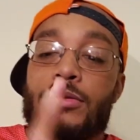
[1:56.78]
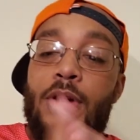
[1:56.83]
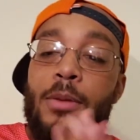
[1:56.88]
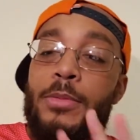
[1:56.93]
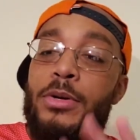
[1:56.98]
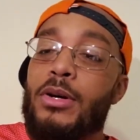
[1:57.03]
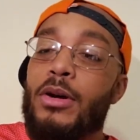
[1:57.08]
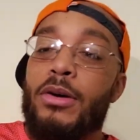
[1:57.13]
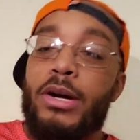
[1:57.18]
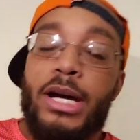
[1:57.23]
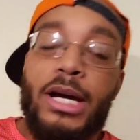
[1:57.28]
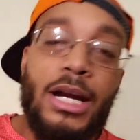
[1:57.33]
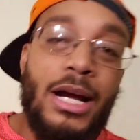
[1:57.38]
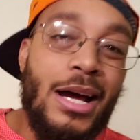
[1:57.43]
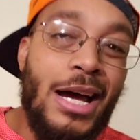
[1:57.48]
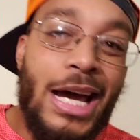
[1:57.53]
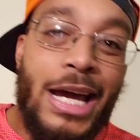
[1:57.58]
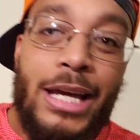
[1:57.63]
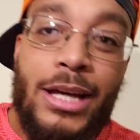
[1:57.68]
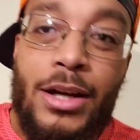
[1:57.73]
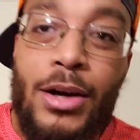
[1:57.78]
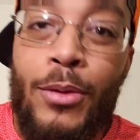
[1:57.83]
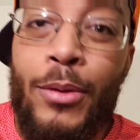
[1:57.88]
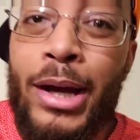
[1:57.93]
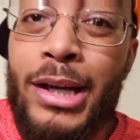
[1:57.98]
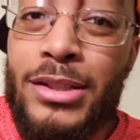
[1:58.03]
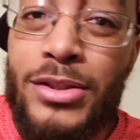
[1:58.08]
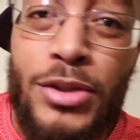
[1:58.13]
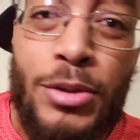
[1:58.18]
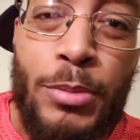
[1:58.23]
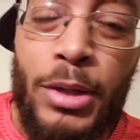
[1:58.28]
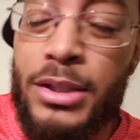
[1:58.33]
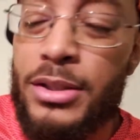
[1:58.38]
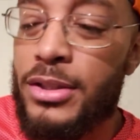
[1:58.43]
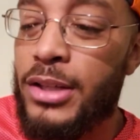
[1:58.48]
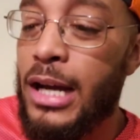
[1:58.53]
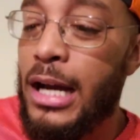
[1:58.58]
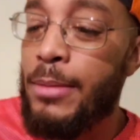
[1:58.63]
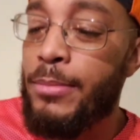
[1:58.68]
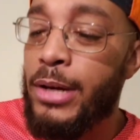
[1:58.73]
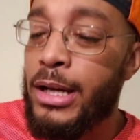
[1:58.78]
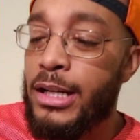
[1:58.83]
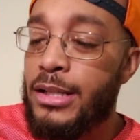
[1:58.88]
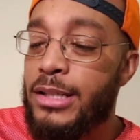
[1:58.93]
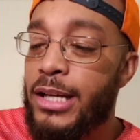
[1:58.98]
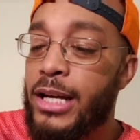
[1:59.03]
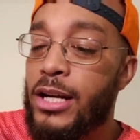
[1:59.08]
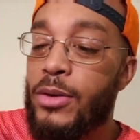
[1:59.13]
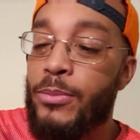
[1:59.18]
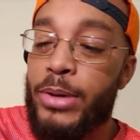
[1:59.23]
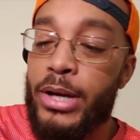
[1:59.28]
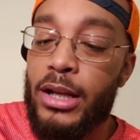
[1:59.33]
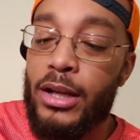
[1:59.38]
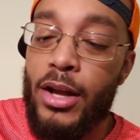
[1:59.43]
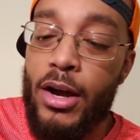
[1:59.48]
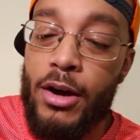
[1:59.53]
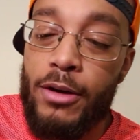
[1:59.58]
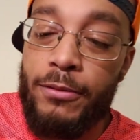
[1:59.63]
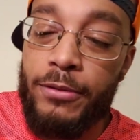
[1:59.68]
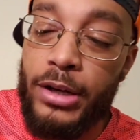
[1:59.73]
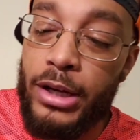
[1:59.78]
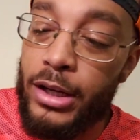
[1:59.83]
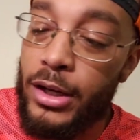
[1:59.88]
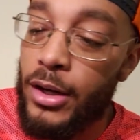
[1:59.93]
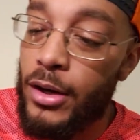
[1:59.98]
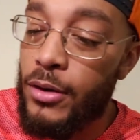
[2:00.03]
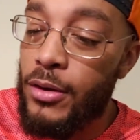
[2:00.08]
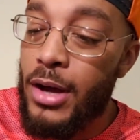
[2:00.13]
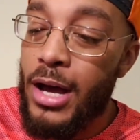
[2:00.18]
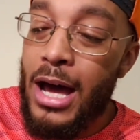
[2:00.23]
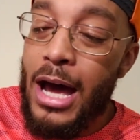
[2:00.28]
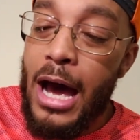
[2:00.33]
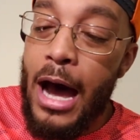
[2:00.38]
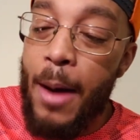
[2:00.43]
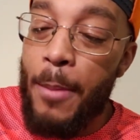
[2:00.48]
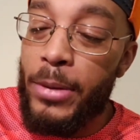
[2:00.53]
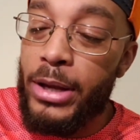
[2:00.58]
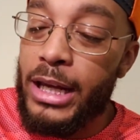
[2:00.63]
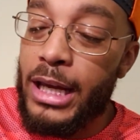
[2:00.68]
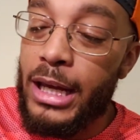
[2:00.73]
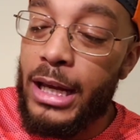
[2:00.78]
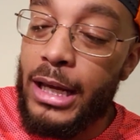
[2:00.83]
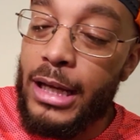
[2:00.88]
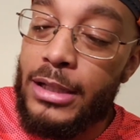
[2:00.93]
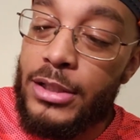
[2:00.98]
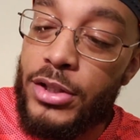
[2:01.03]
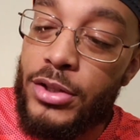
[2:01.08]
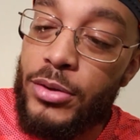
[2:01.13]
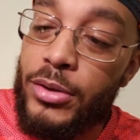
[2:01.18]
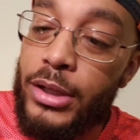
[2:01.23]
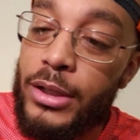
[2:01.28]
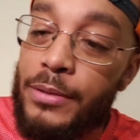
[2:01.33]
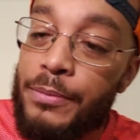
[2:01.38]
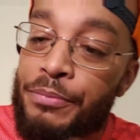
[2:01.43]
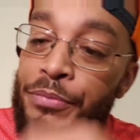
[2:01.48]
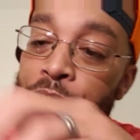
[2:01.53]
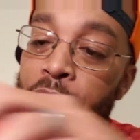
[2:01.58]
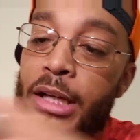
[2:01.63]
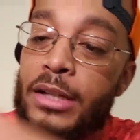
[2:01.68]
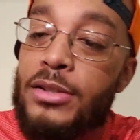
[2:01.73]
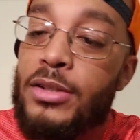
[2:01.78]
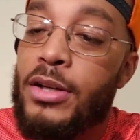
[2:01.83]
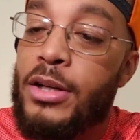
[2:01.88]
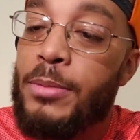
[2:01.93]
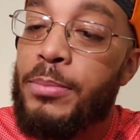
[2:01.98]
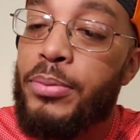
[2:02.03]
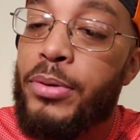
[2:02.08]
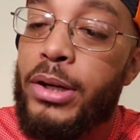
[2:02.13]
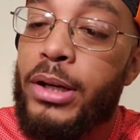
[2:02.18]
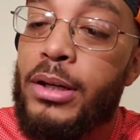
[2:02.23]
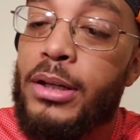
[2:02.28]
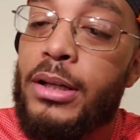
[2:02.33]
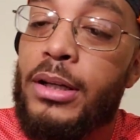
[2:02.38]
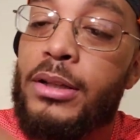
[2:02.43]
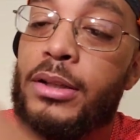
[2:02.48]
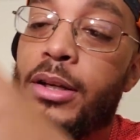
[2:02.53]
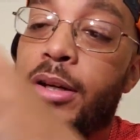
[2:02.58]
I'm gonna go ahead. I ain't gonna waste too much time, man. This ain't gonna be a long video. I'm gonna get into it. It's looking pretty good